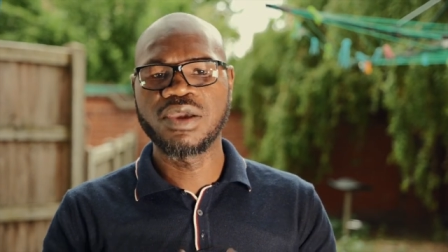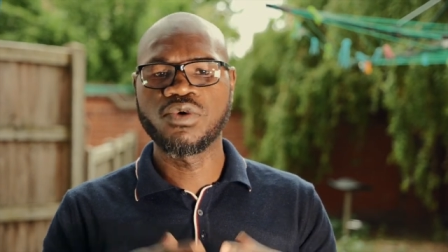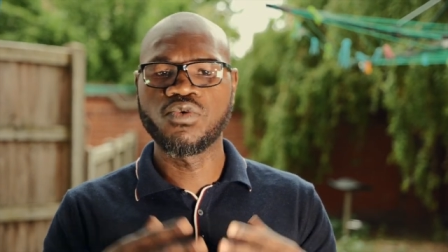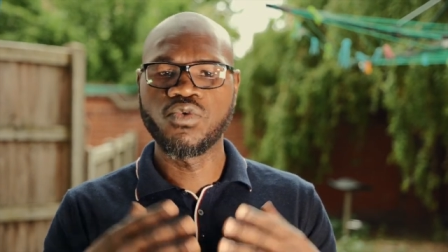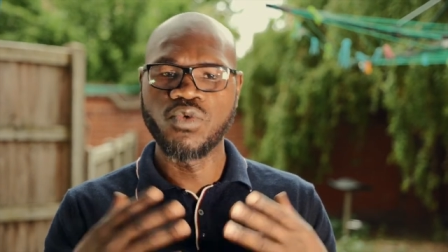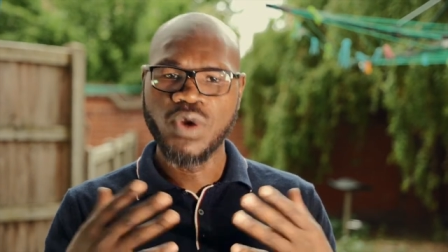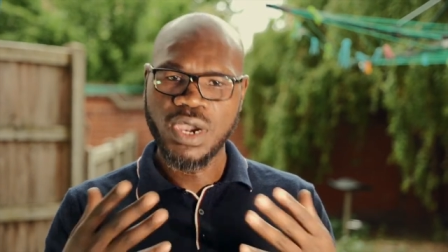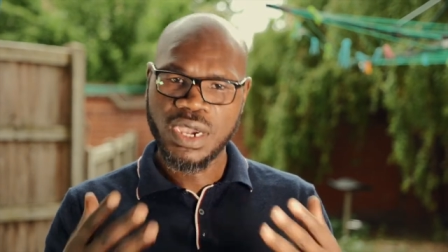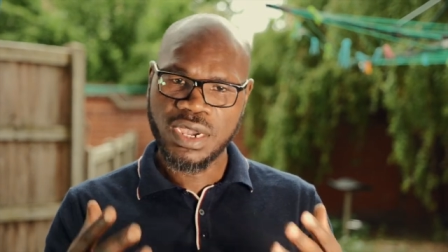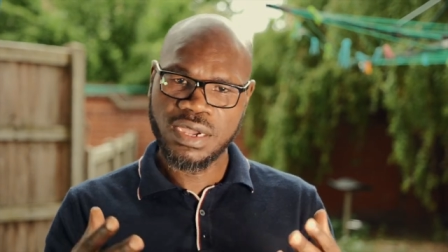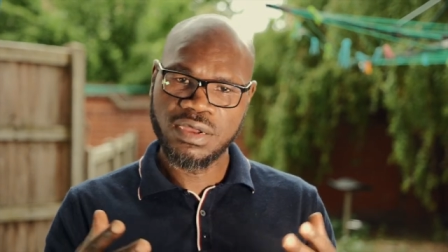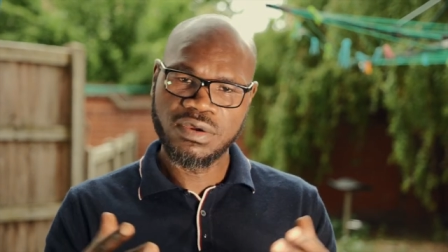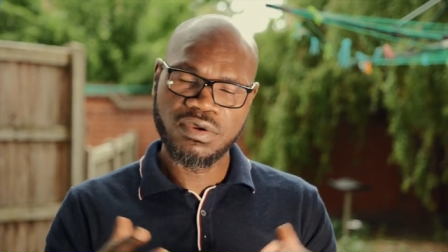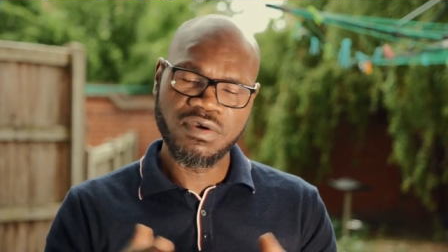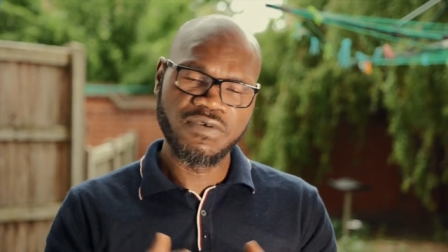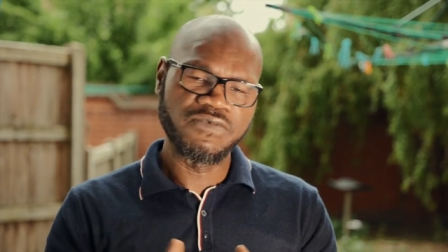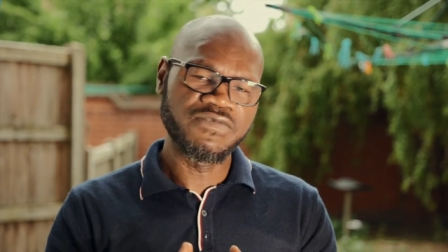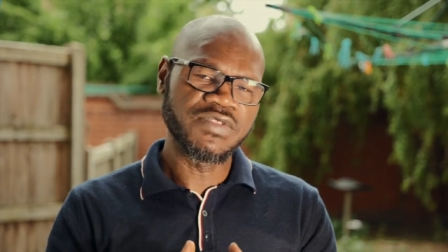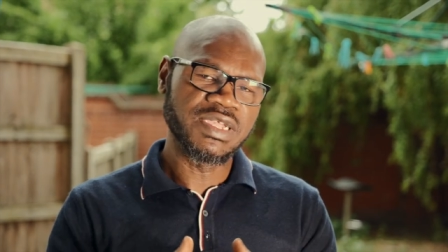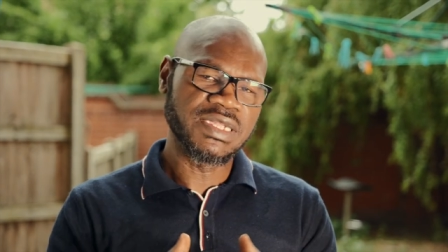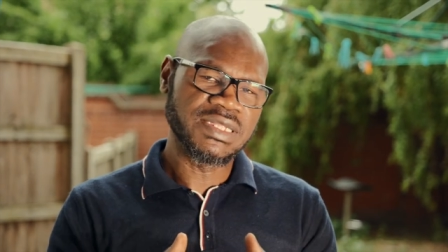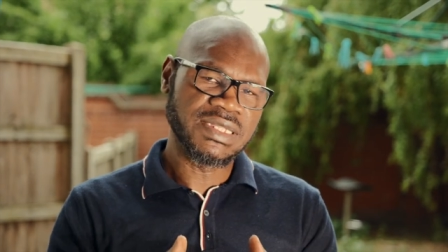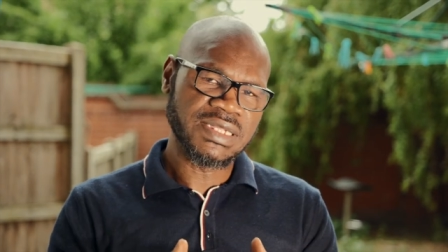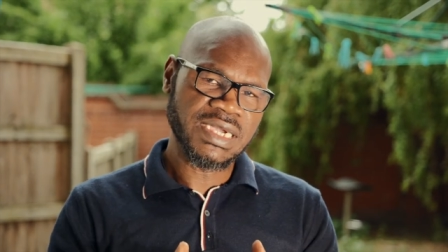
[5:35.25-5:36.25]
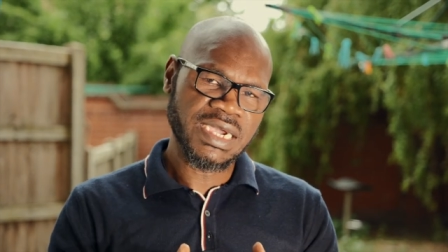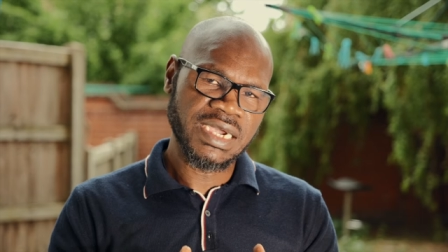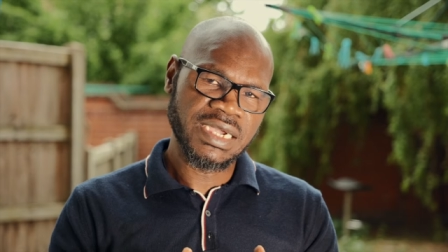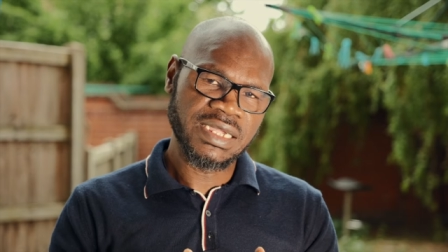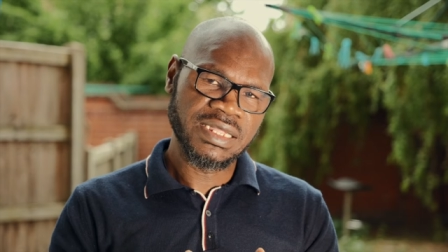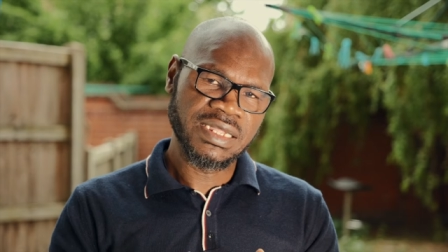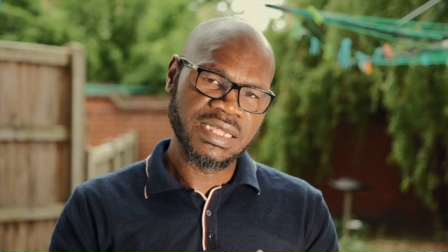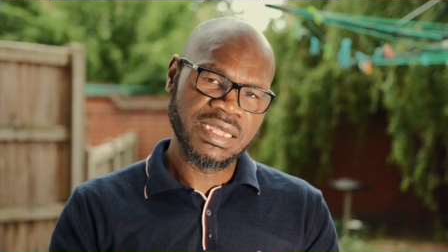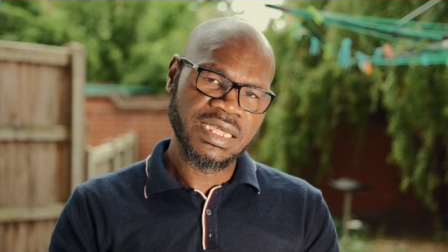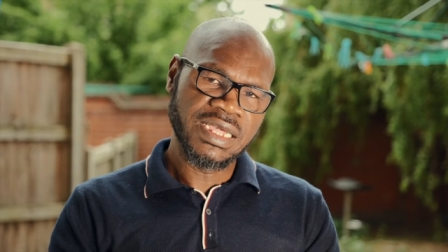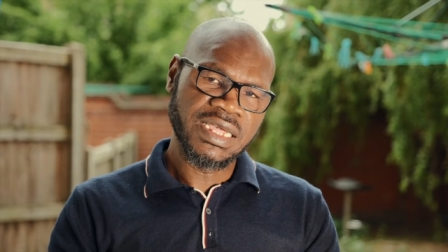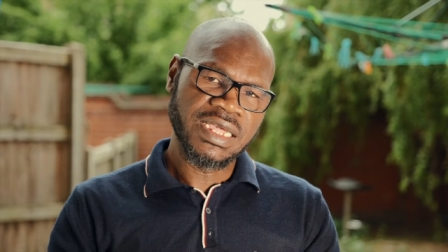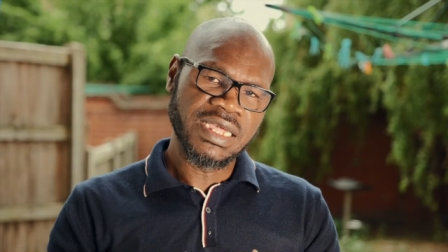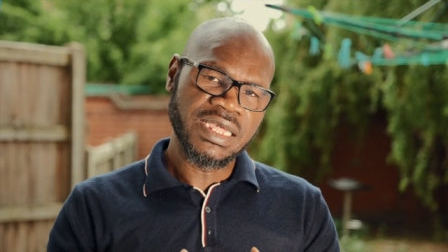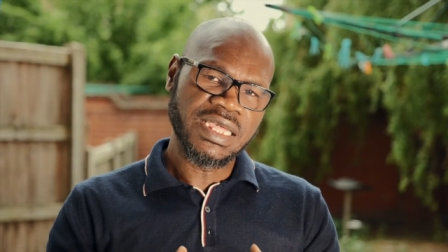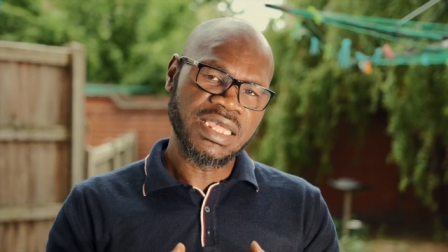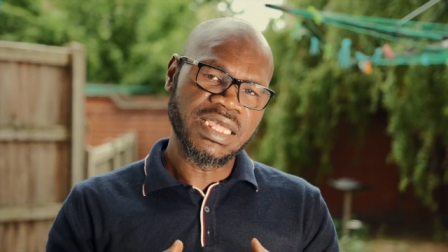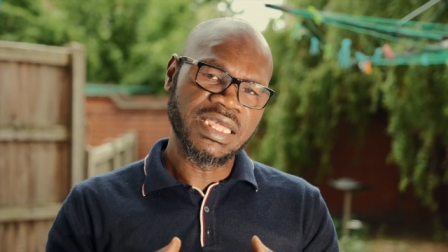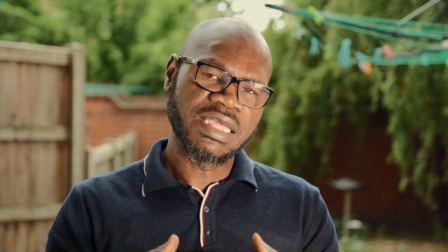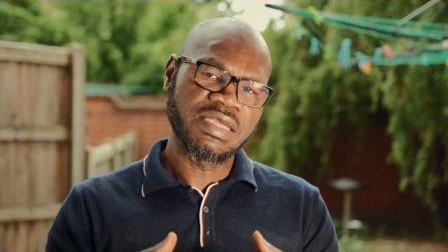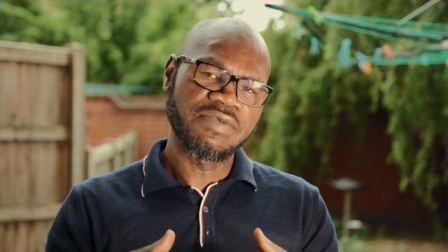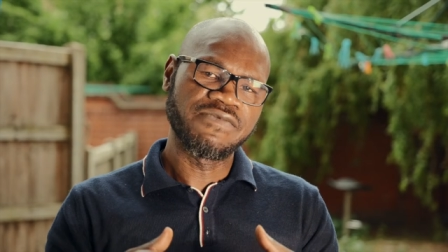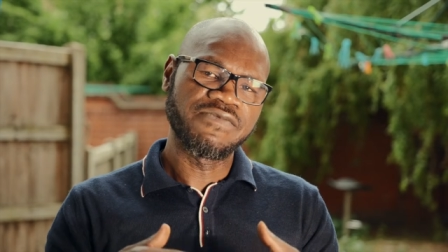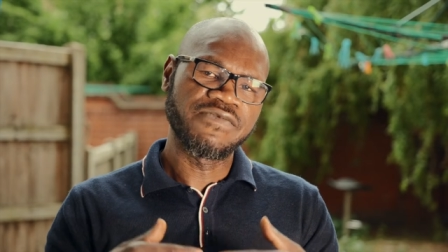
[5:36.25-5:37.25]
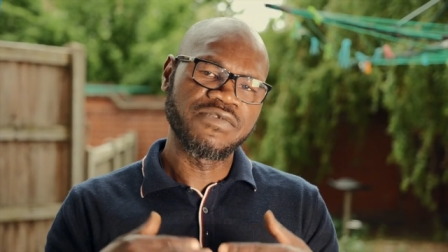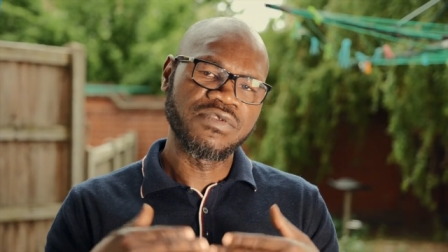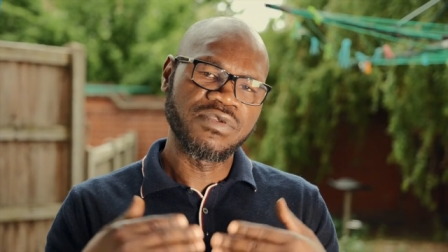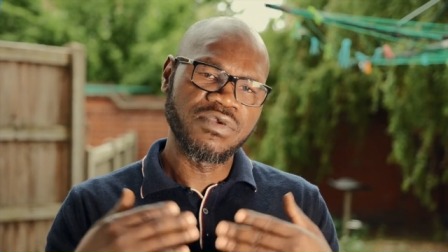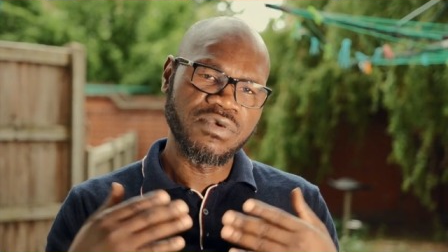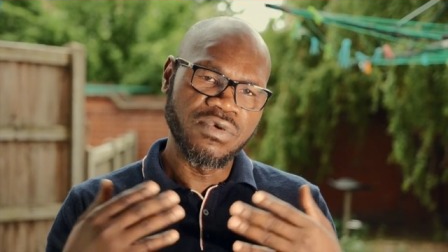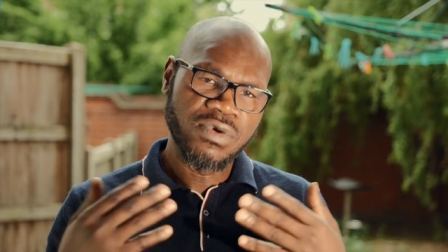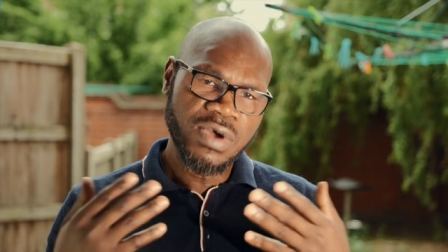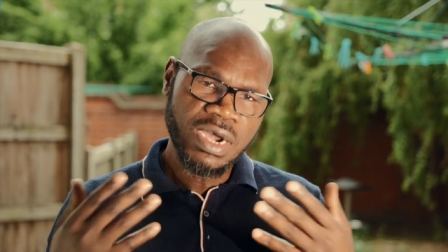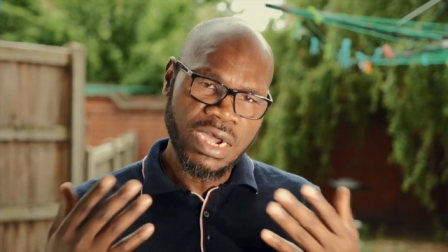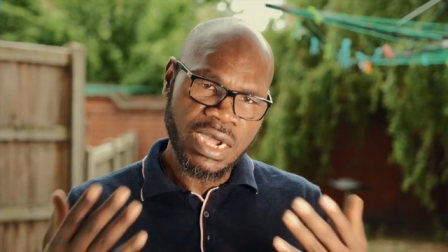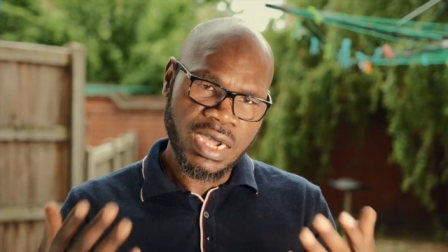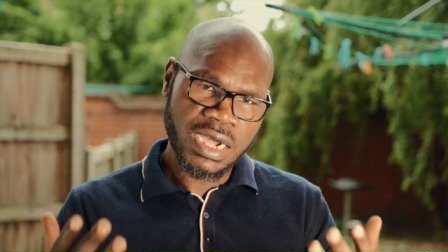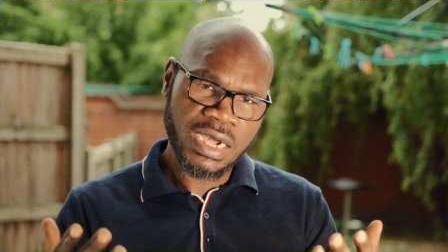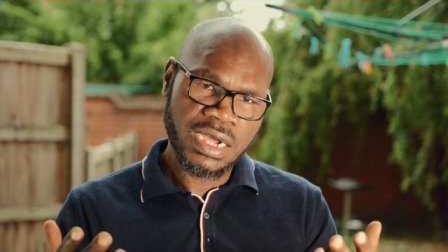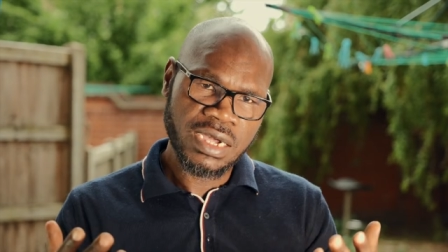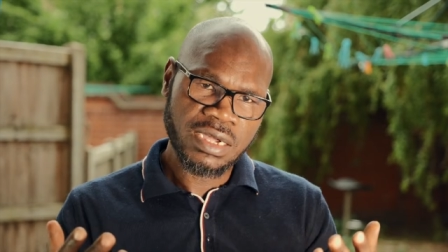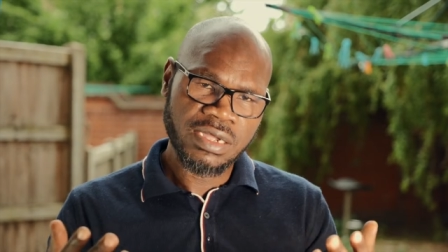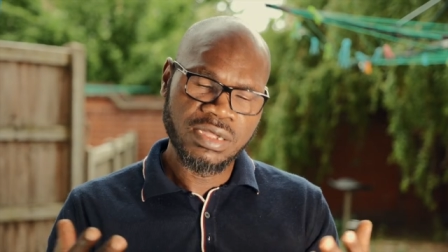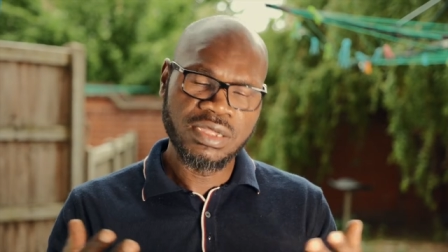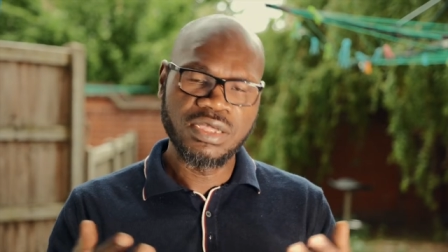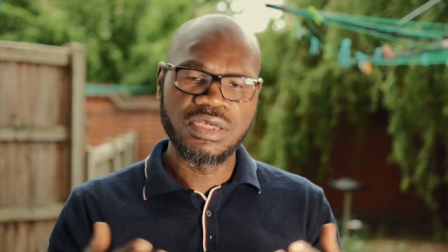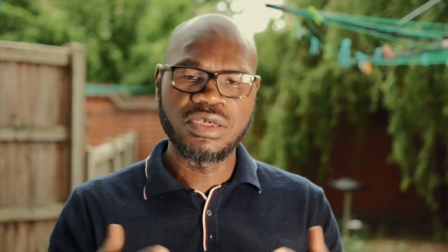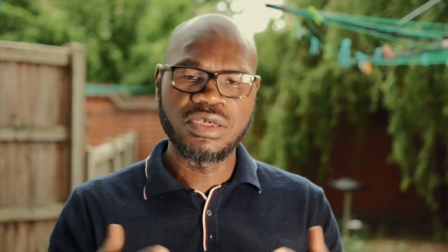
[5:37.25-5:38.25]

aware of the sign if you are